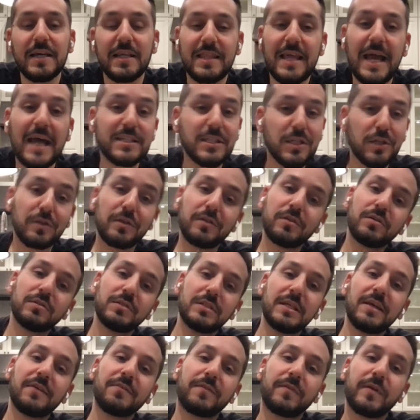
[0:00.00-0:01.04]
That's a little
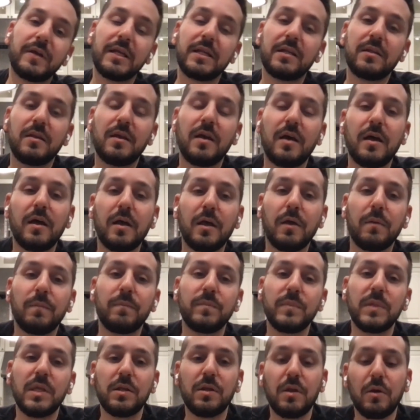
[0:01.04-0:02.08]
different.
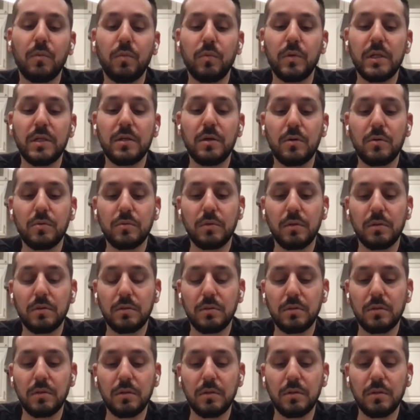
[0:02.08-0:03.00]
Um, you know, we don't